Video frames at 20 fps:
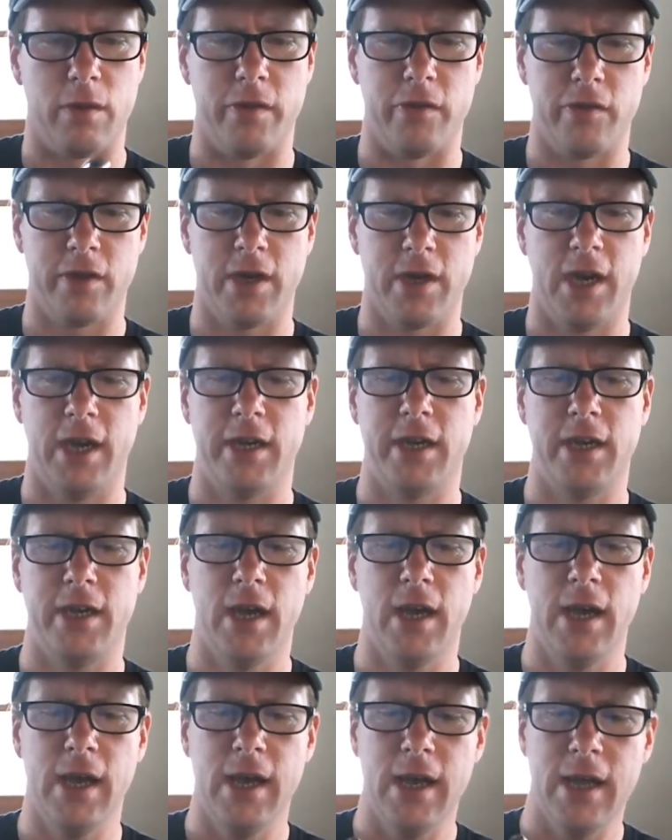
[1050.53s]
There's Tiny.
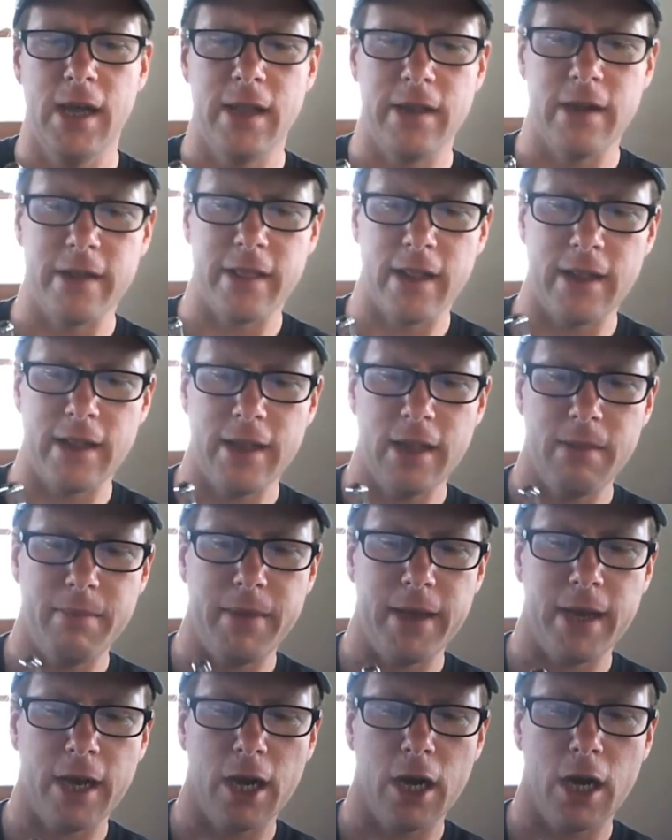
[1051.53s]
There's a little
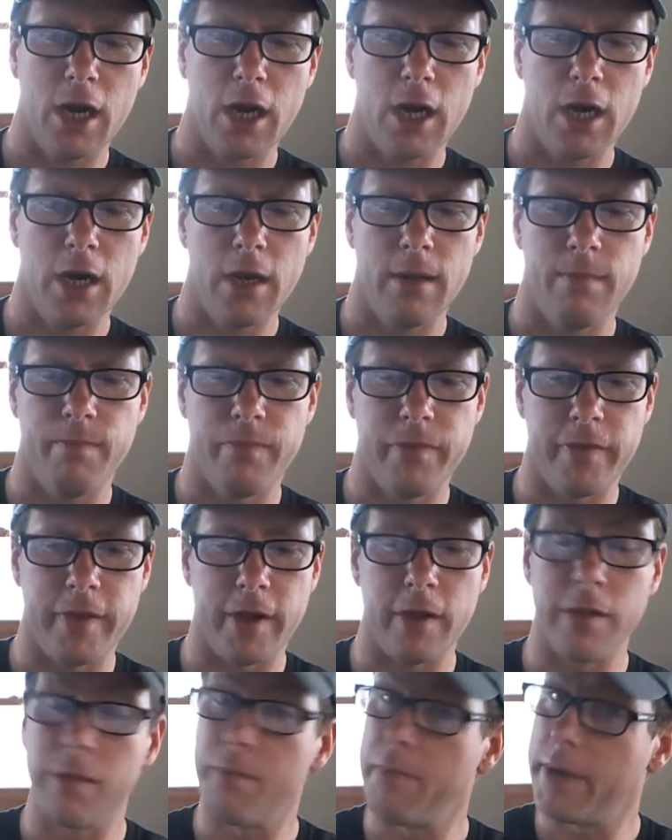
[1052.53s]
bigger.
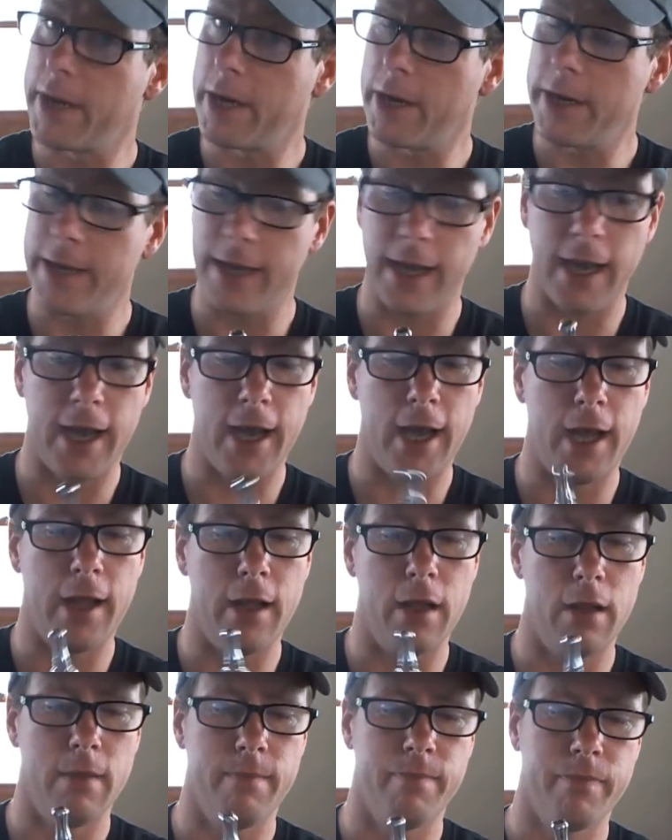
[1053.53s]
There's bigger yet.
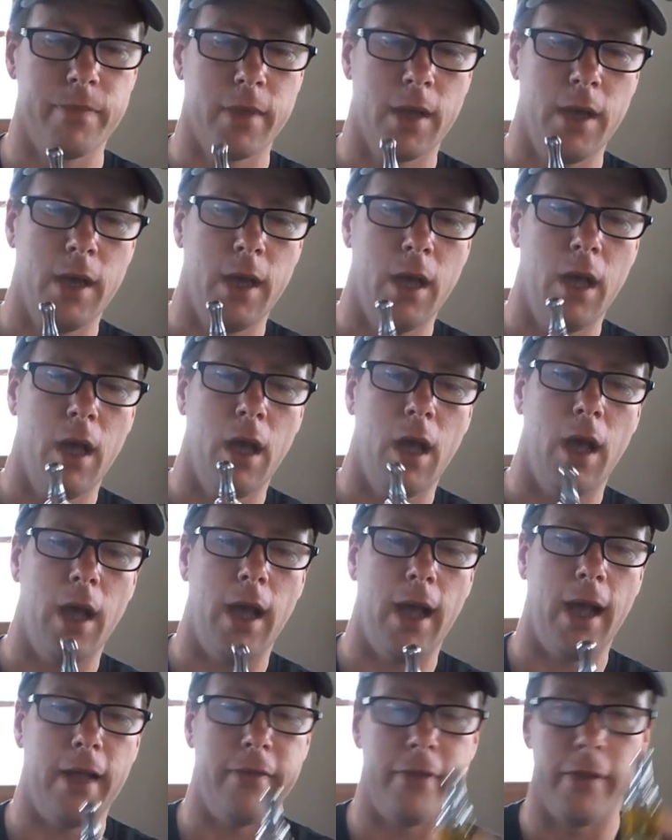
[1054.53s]

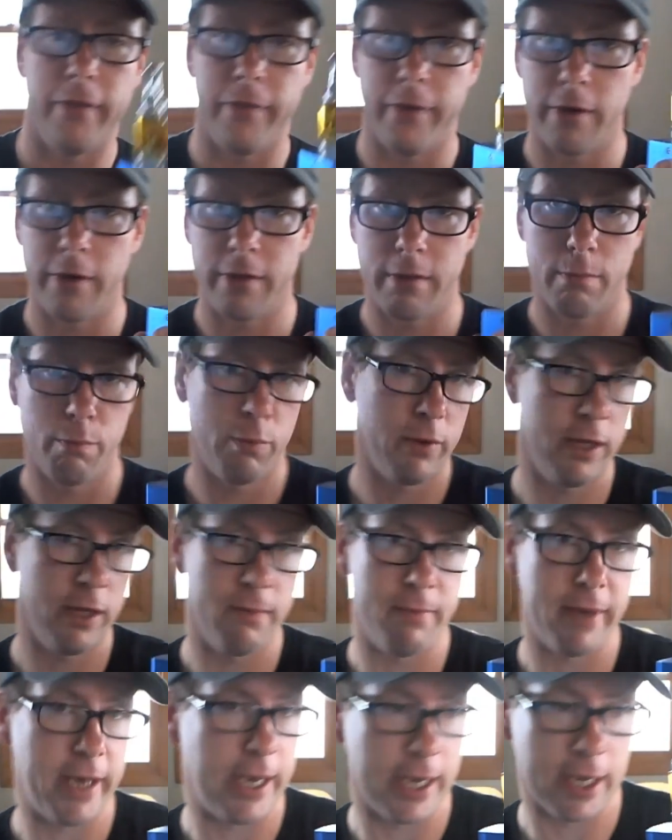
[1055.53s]
And then there's really
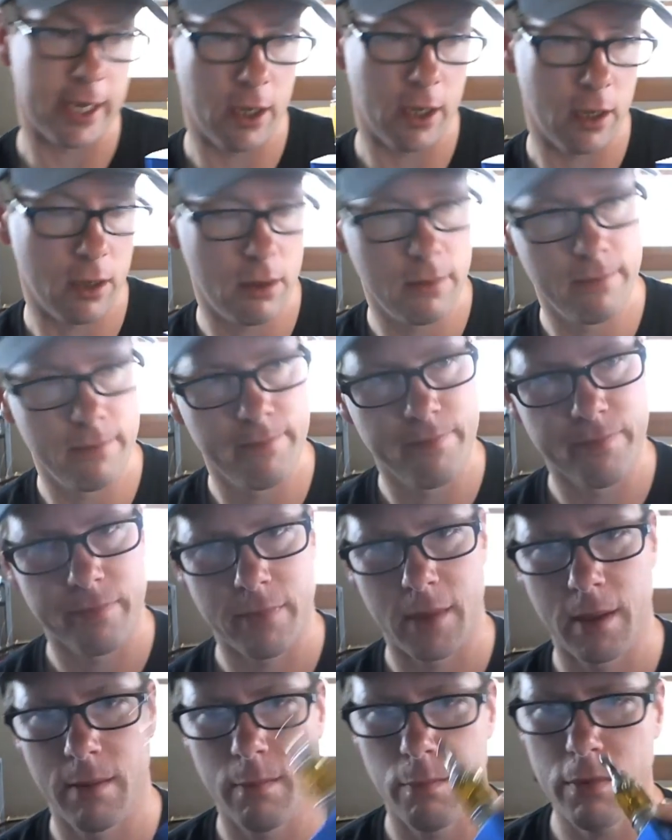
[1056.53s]
big.
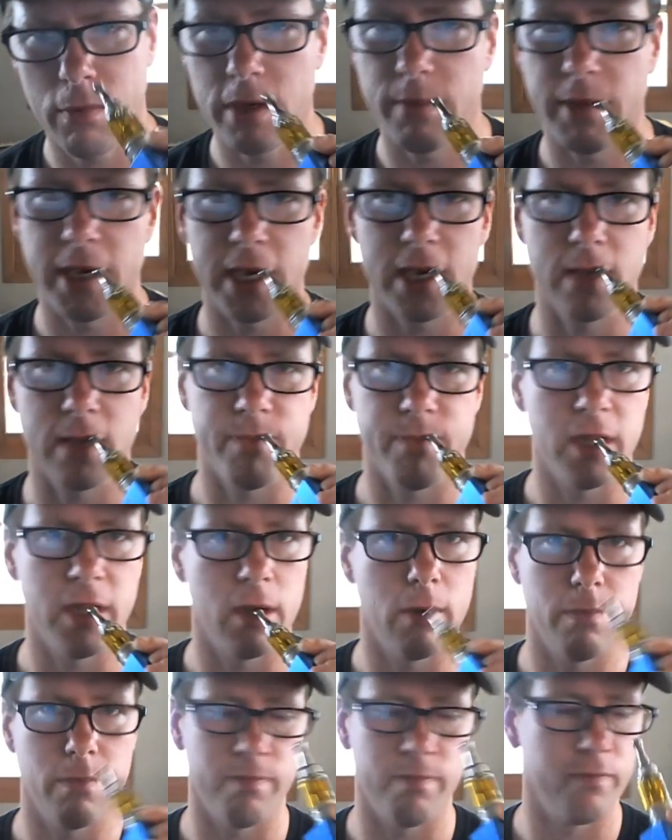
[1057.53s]
Really big, you
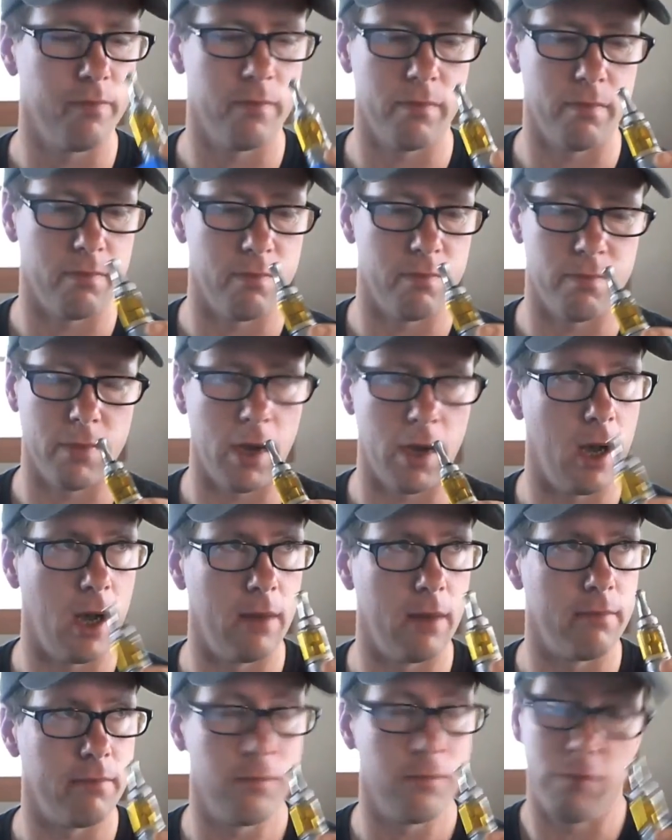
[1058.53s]
know,
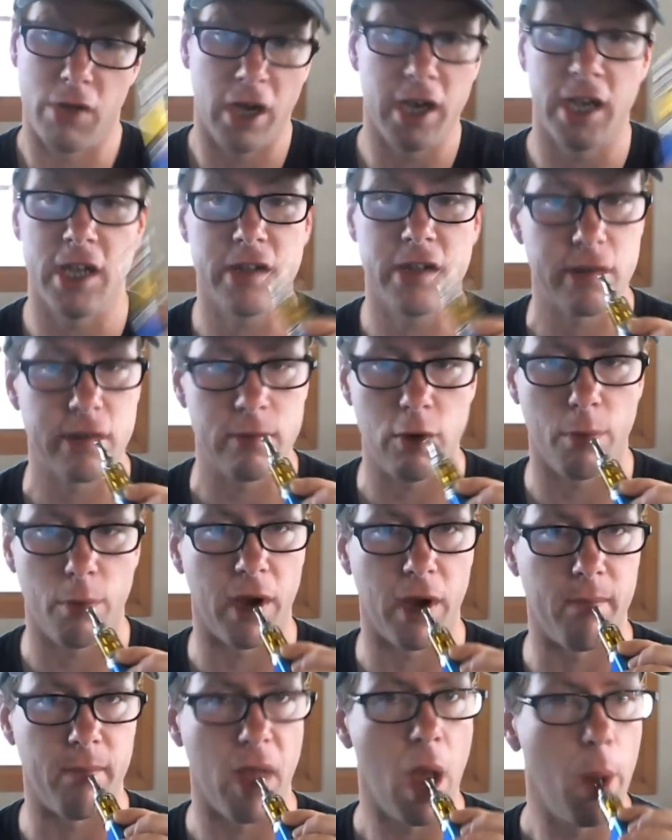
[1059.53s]
uh, lung hits, no
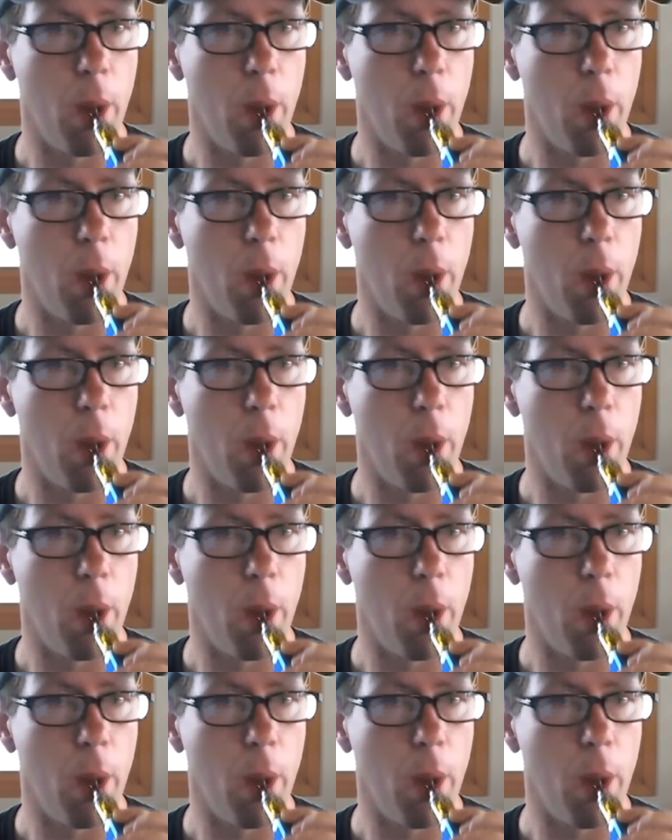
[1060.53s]
problem.